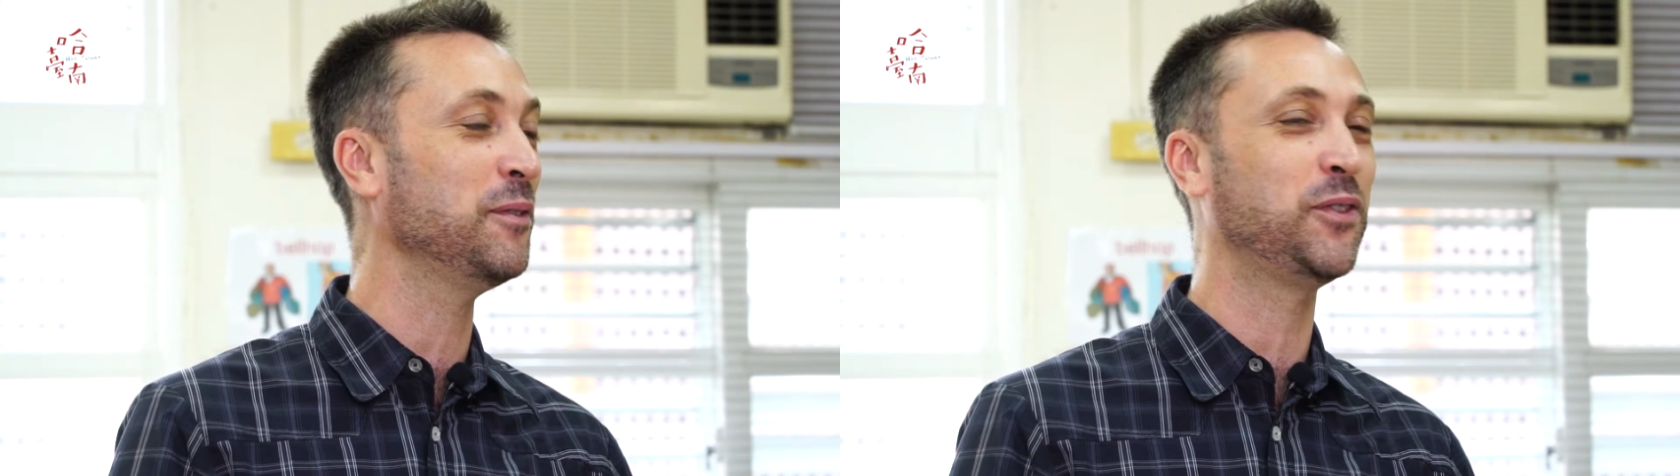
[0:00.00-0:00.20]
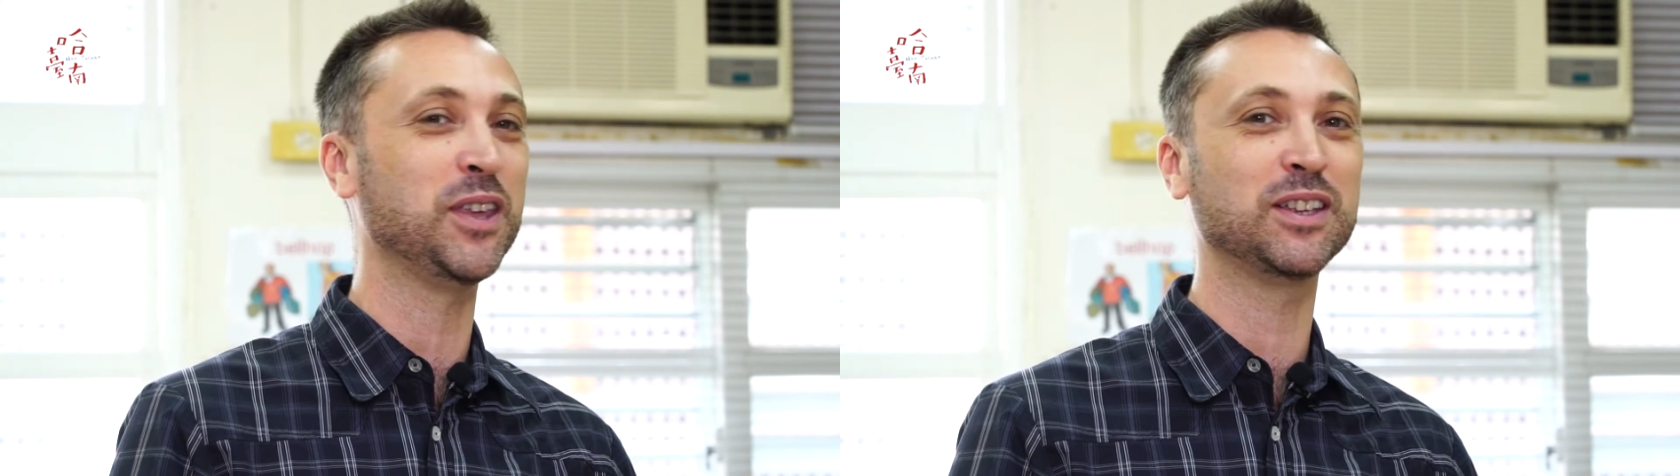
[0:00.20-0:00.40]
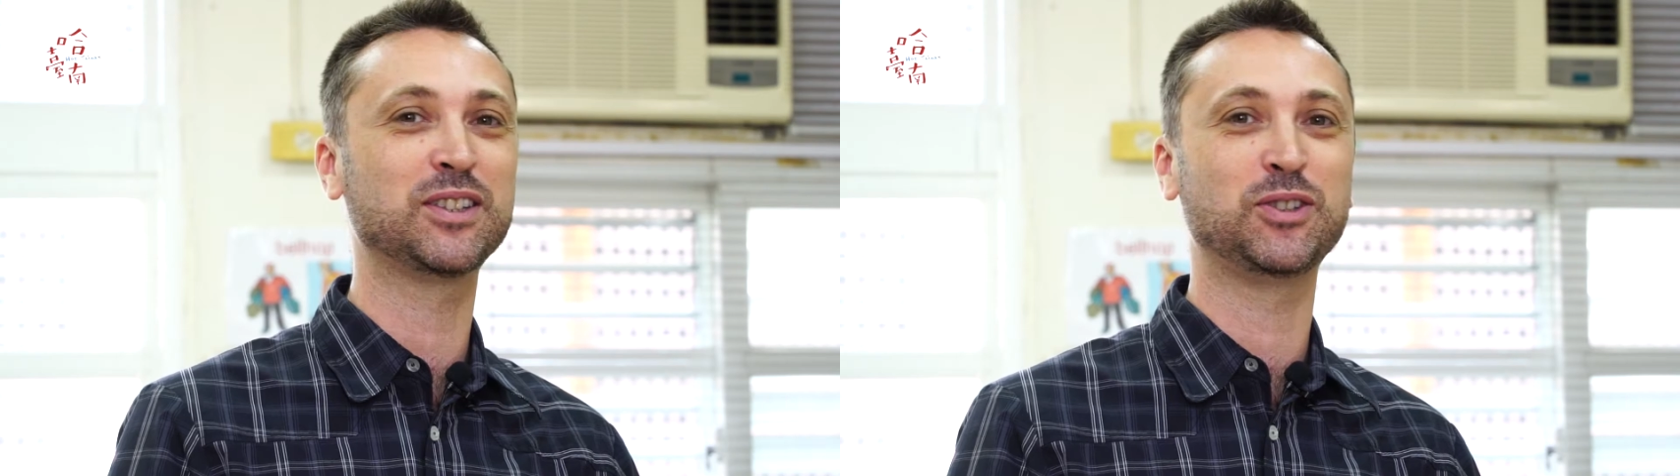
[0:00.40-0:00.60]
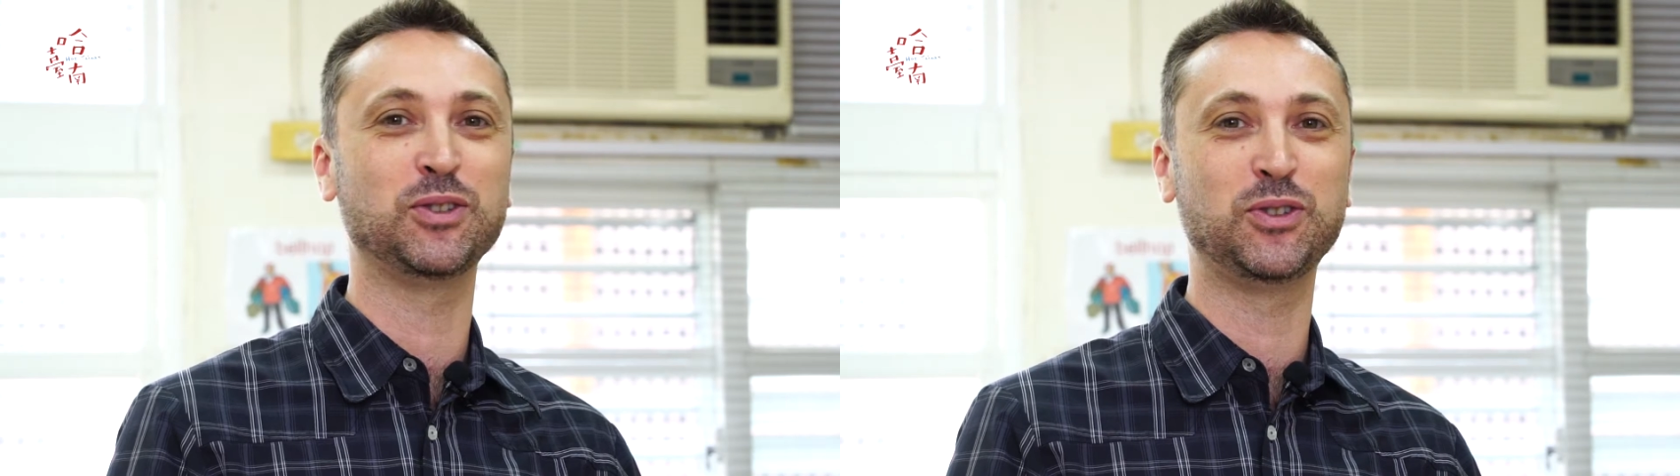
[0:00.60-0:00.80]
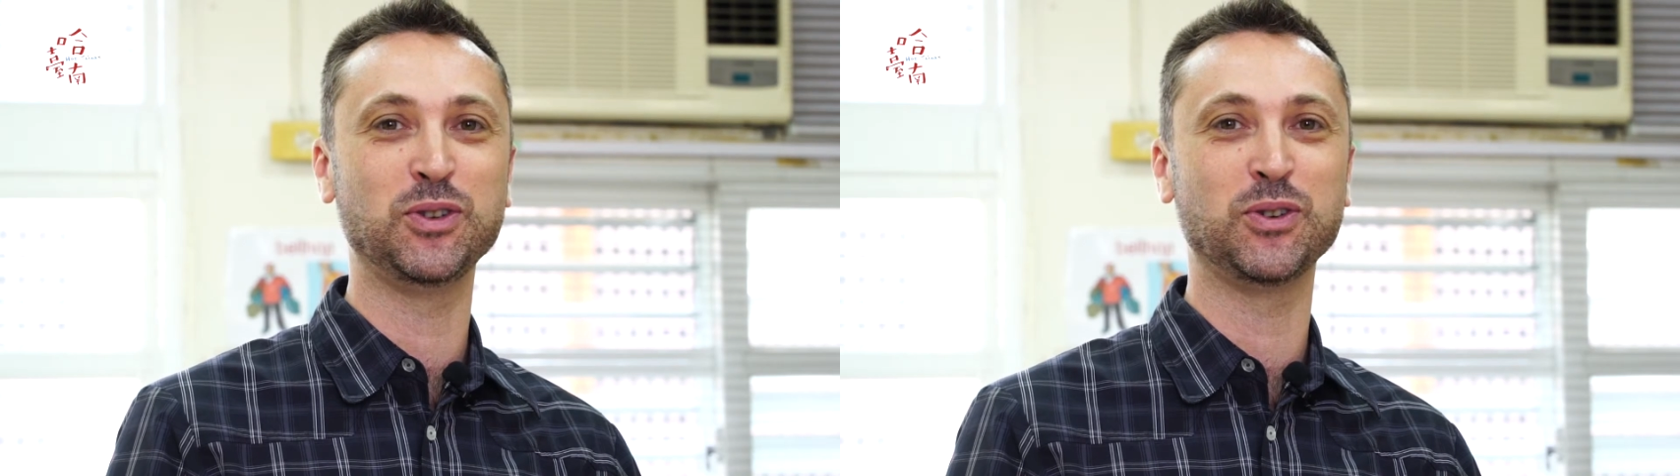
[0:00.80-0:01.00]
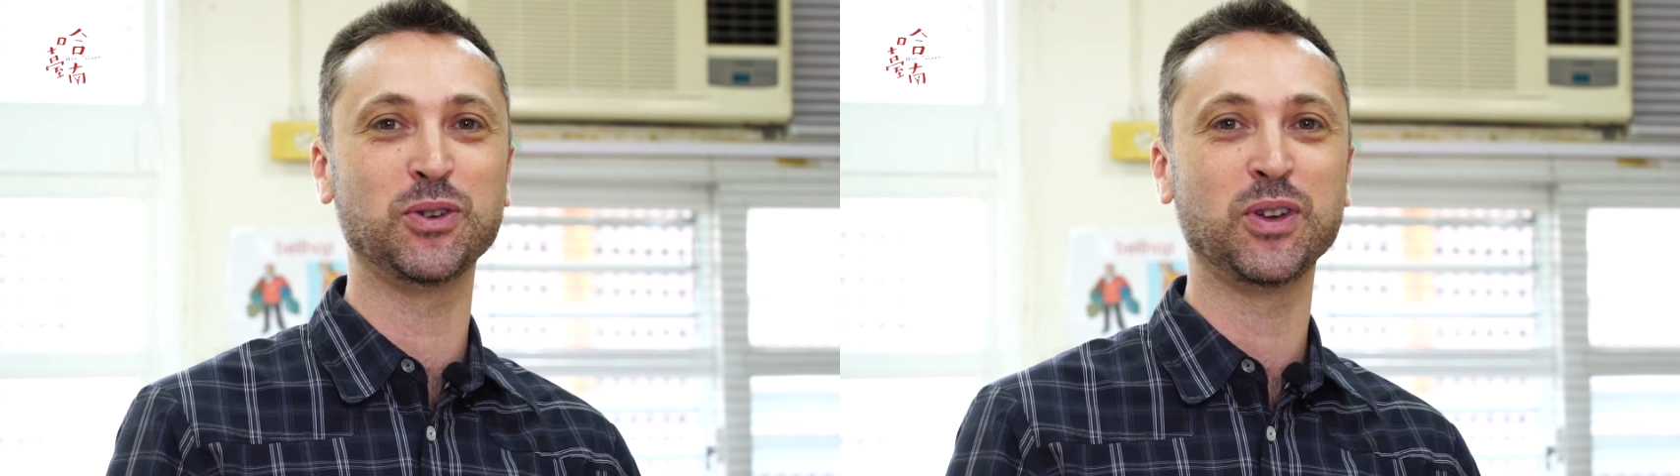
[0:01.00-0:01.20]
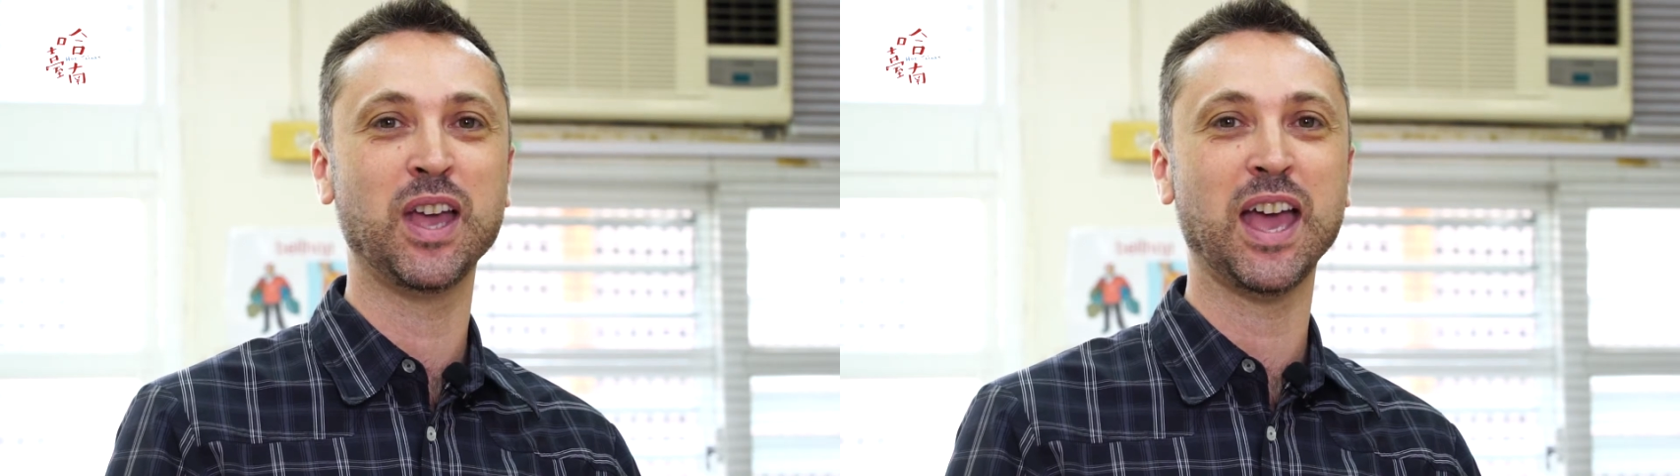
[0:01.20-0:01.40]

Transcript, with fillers: things to do